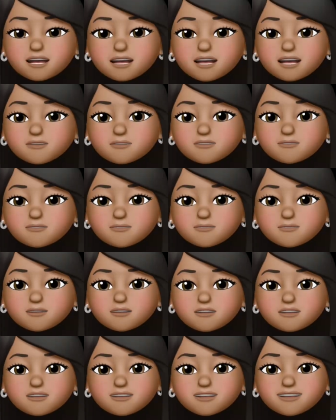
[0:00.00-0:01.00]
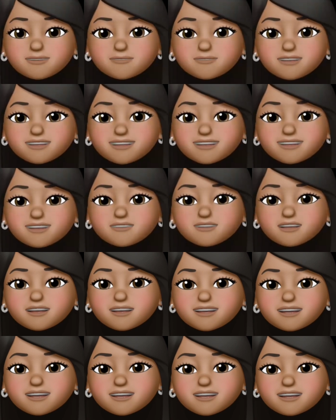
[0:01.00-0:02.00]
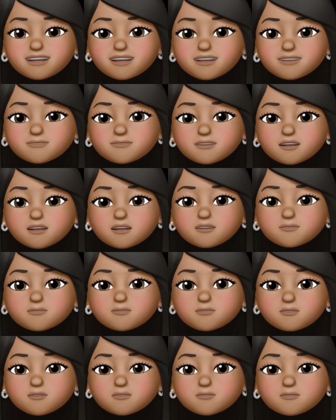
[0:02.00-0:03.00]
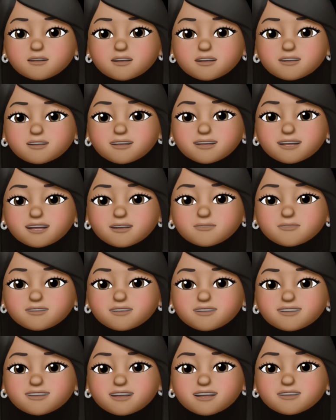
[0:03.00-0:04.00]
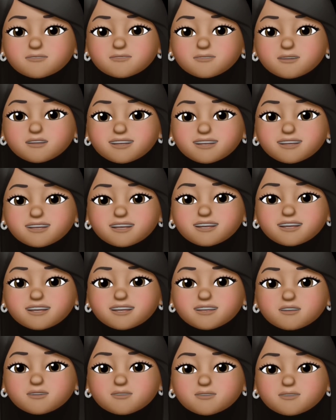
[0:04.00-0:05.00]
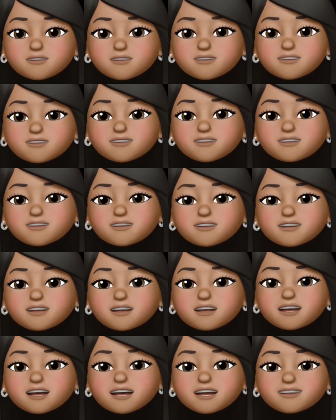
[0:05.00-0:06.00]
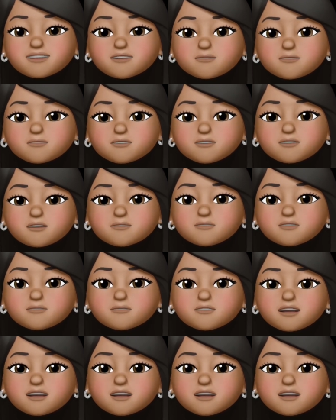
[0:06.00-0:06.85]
Everyone, it's Mrs. Saran here. I hope you're all well and keeping safe by staying indoors. As you all know, I really